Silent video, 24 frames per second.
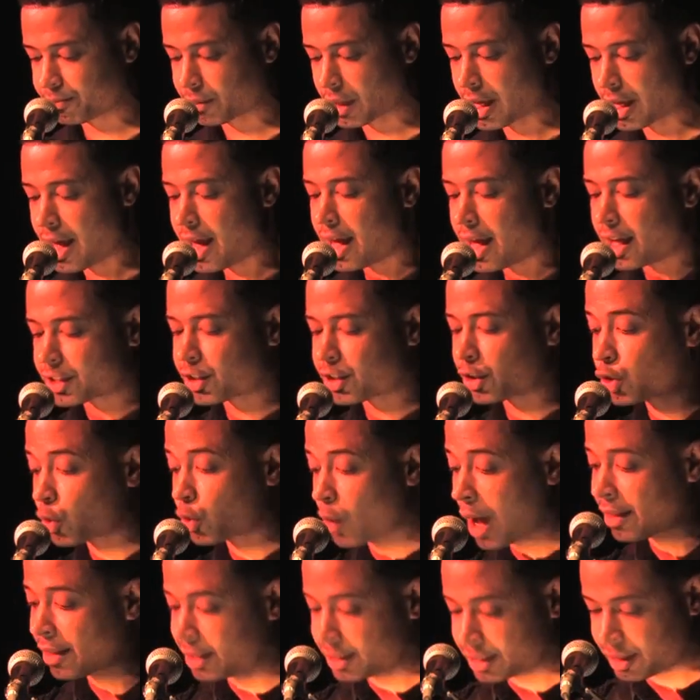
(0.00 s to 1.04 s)
So
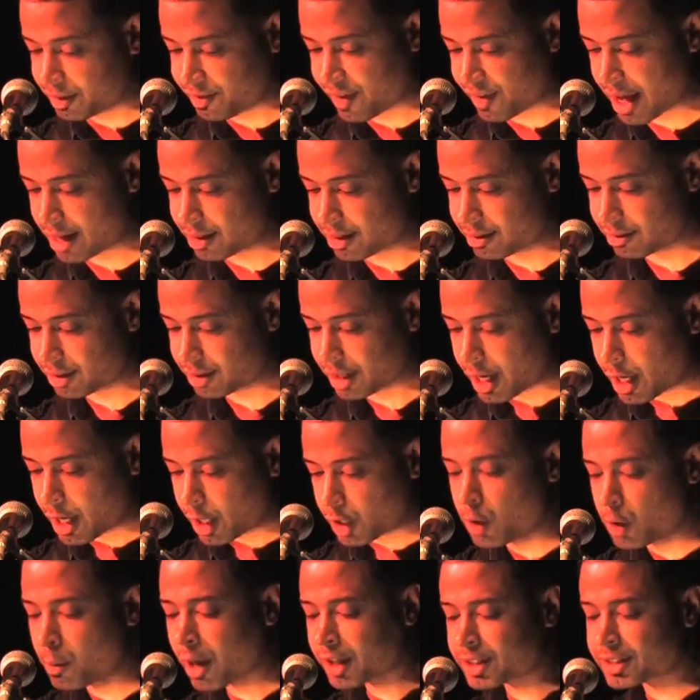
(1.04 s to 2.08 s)
throughout this event,
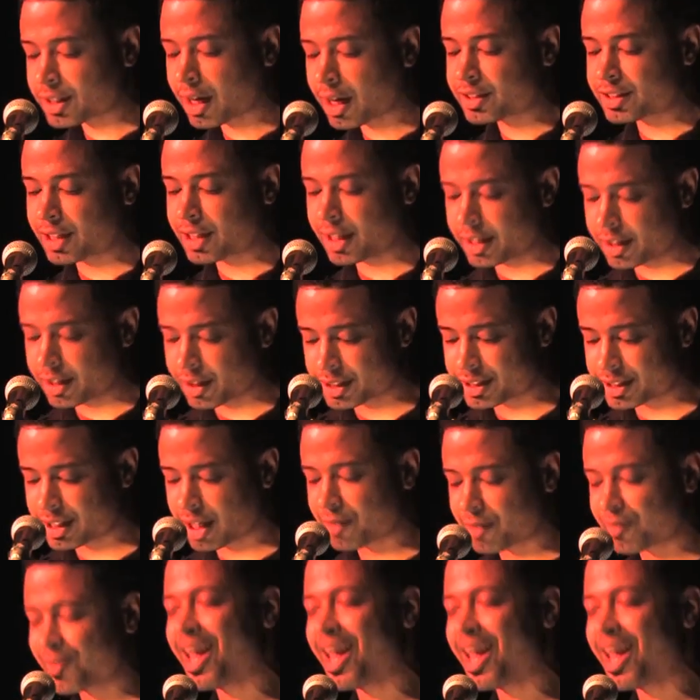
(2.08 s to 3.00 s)
you might start telling yourself,